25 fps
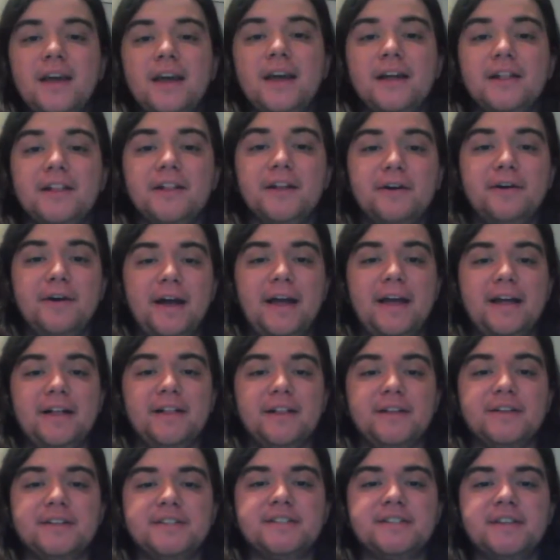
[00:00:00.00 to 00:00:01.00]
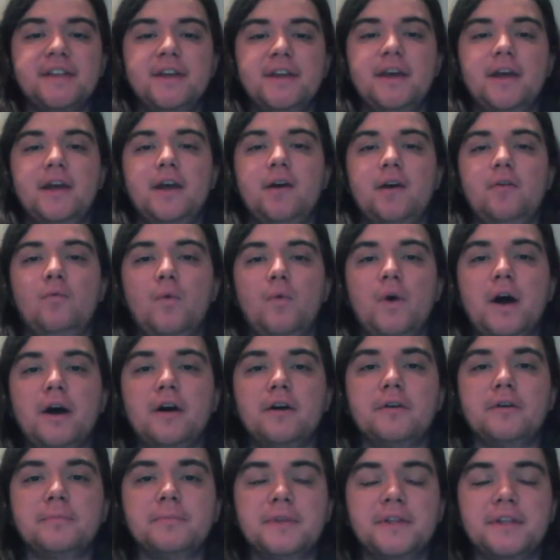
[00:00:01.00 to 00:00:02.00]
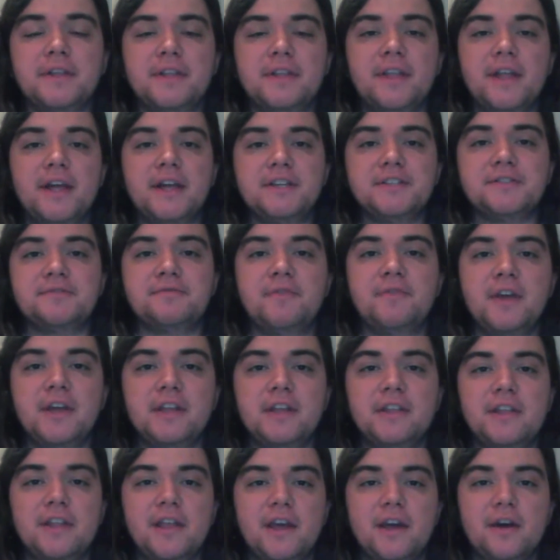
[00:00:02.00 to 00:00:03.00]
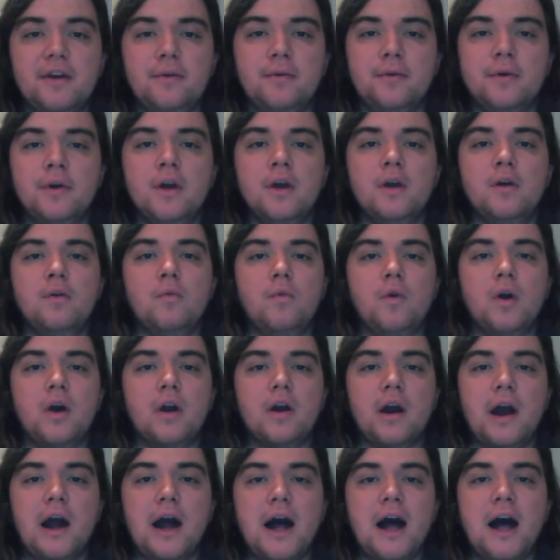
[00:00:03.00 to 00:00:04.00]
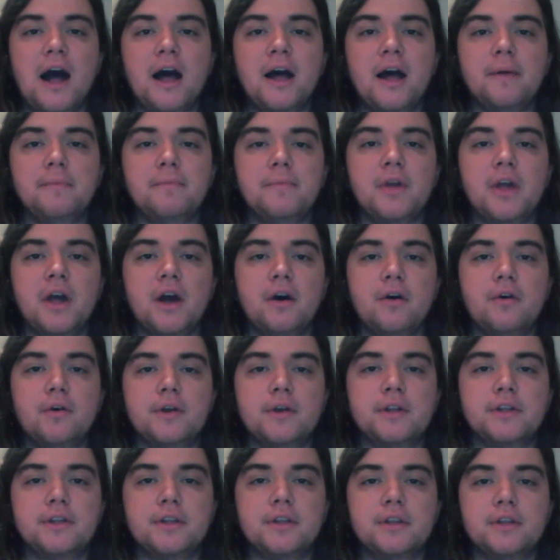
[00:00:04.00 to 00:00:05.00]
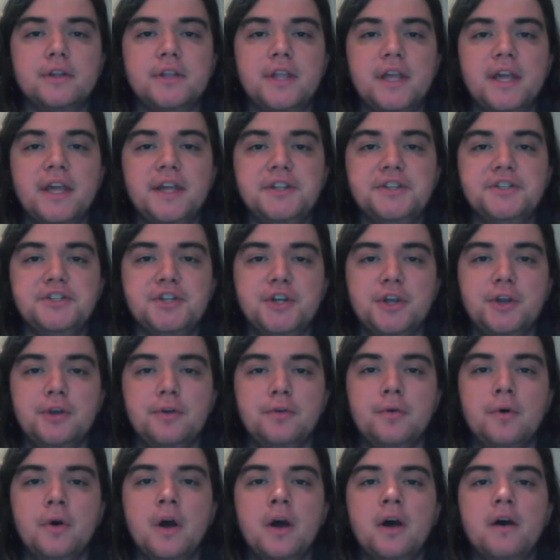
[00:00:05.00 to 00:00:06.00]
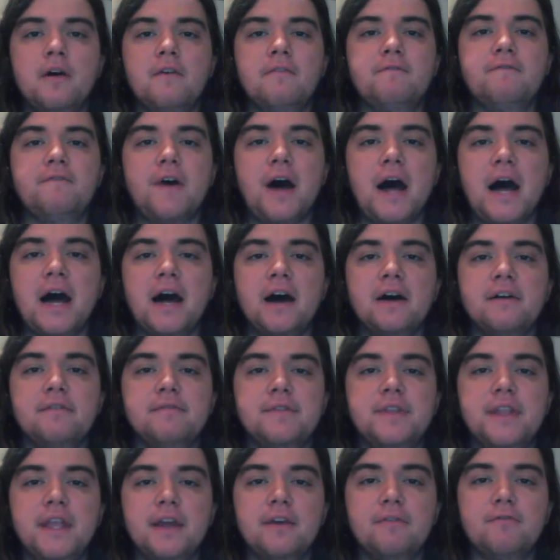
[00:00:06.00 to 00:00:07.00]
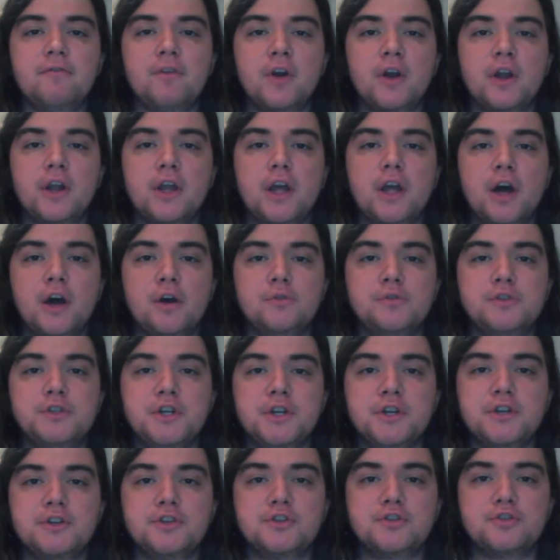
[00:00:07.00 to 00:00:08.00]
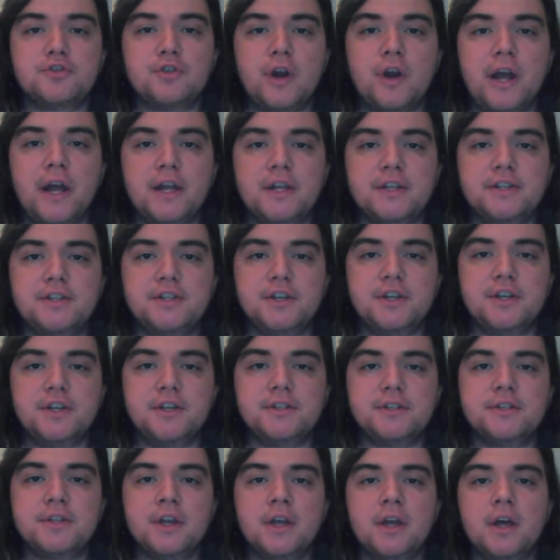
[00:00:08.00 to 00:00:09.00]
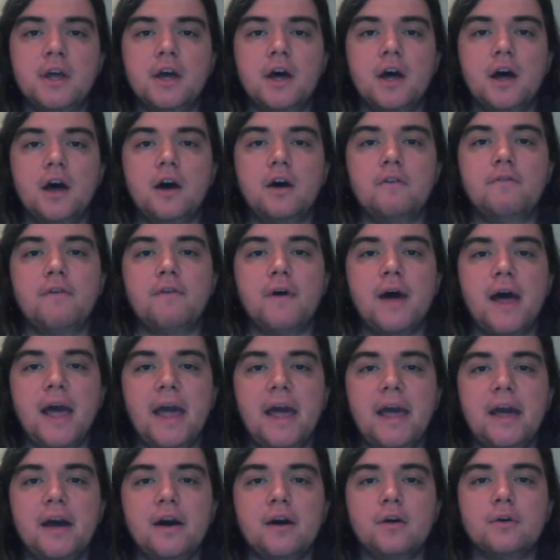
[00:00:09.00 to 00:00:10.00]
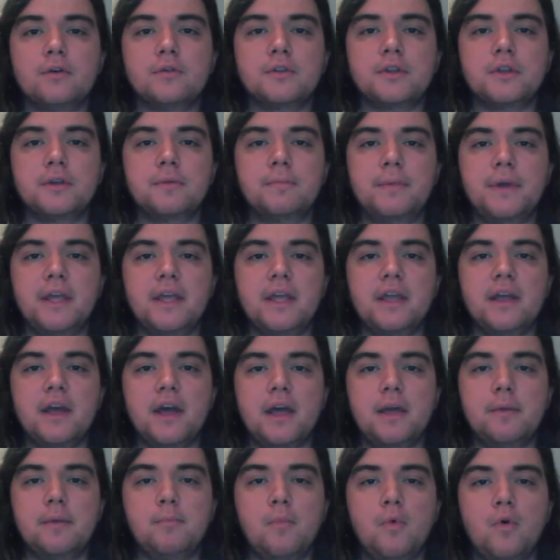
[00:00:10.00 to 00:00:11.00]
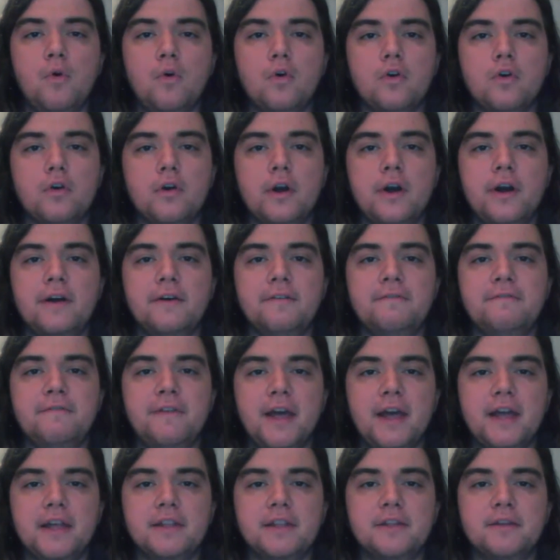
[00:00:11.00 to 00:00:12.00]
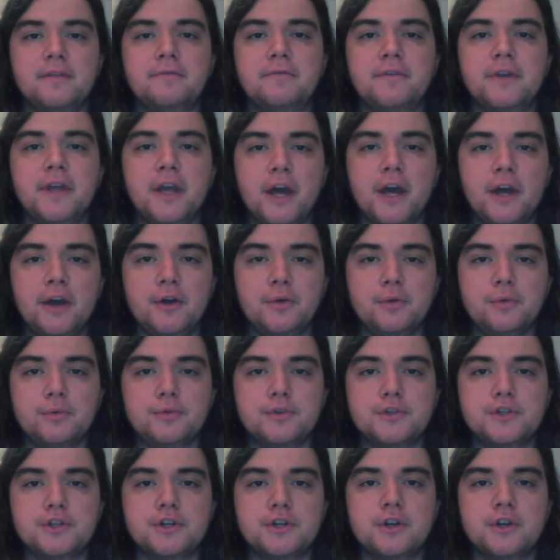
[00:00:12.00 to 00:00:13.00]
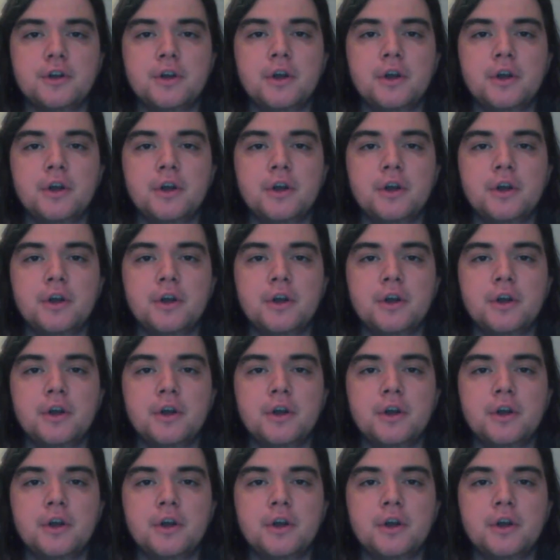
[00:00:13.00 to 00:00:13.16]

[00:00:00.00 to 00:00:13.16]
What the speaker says: Hello Alice, and welcome to today's video where I'm going to teach you 5 different coaching strategies of how to be a more effective coach.